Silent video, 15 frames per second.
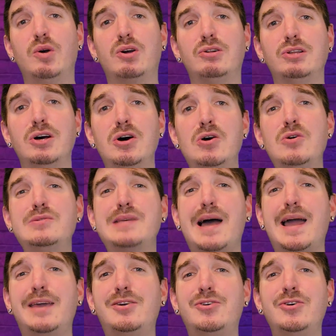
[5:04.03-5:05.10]
a close,
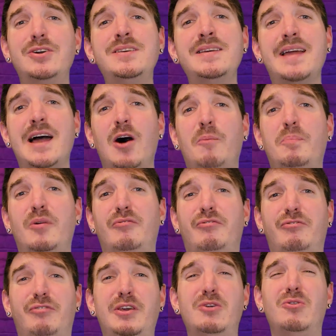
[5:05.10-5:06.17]
I couldn't help but
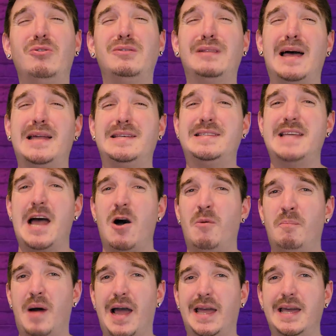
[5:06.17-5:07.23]
feel let
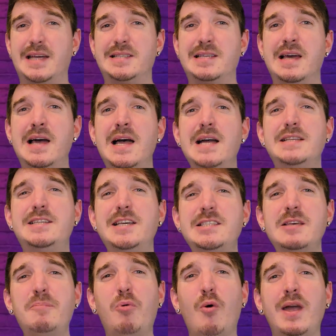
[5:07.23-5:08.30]
down by it.
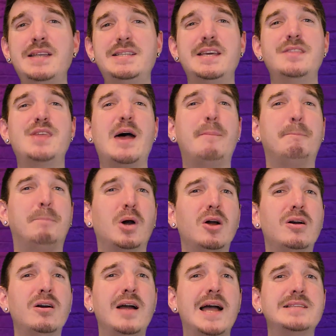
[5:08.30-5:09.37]
Disappointed that
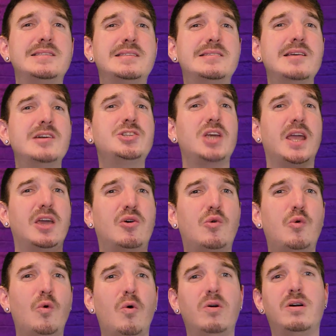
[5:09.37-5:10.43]
Berger had such a
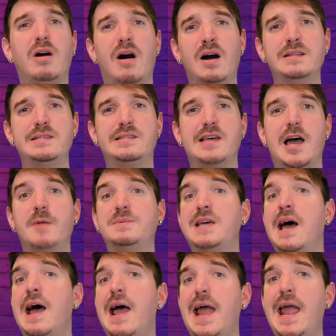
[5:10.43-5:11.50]
cool concept
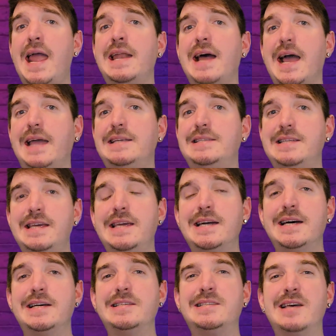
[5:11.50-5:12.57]
and
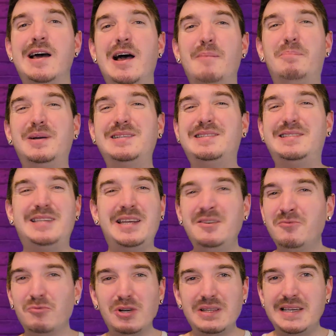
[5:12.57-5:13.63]
ideas, but
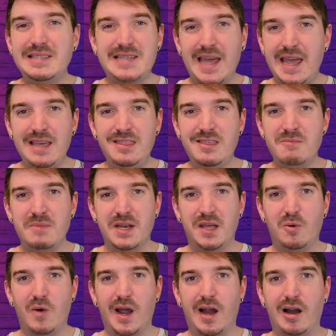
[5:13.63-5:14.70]
didn't really take them
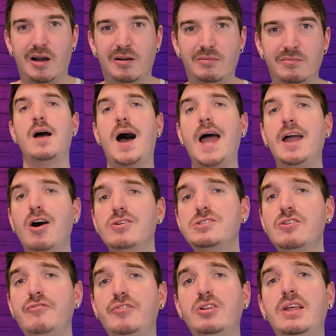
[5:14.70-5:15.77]
anywhere. I
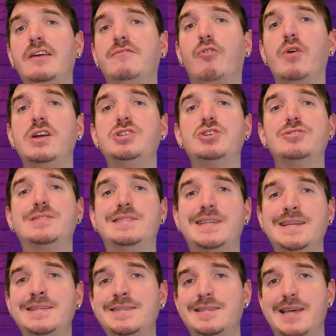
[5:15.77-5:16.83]
also feel like Voyagers
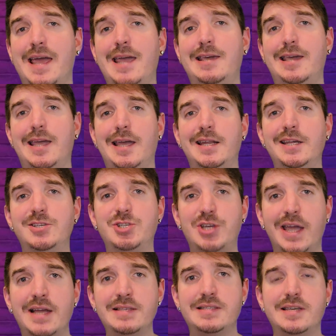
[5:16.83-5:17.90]
didn't take any
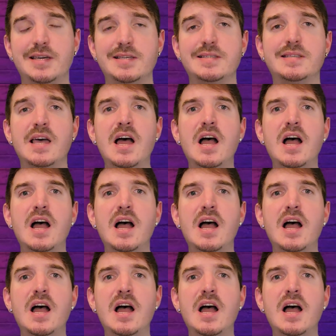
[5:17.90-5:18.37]
chances.